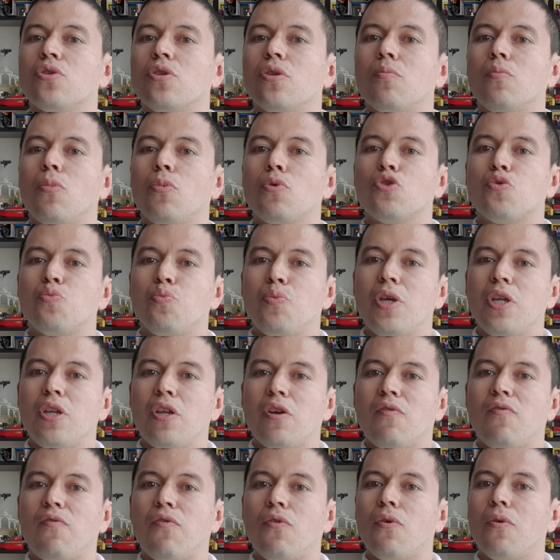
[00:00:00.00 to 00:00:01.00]
the most
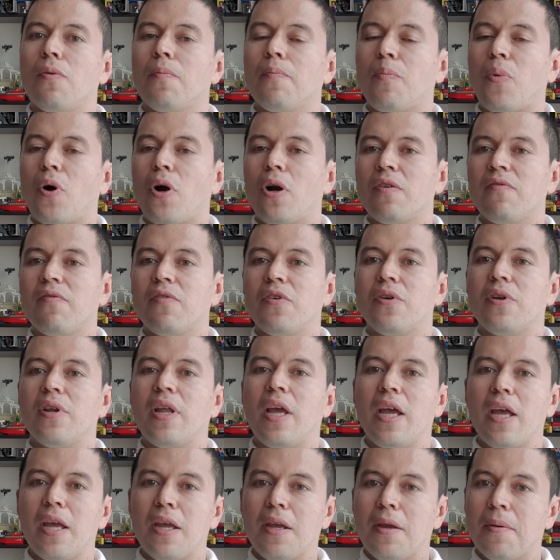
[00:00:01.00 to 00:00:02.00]
meaningful part of your
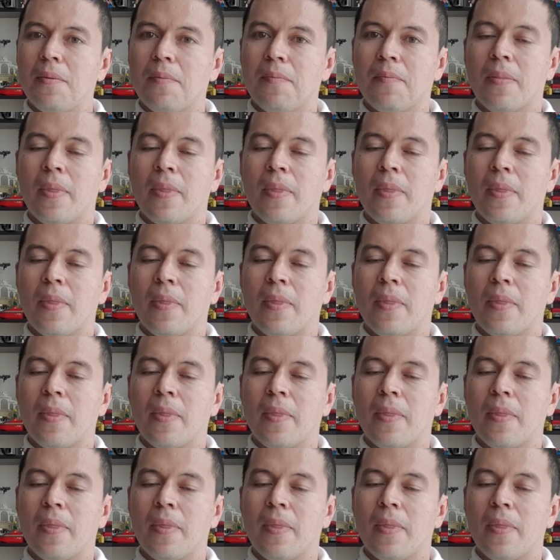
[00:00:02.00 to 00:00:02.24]
day